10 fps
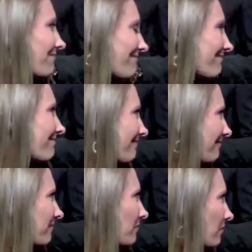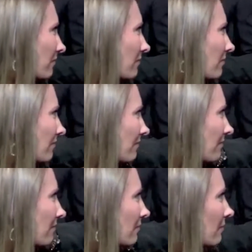
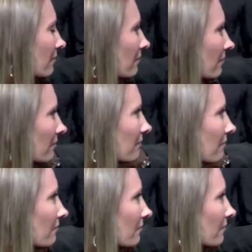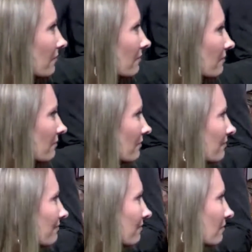
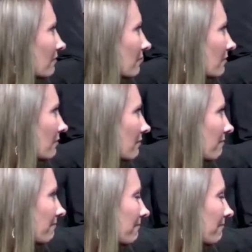No words are spoken by the person on screen.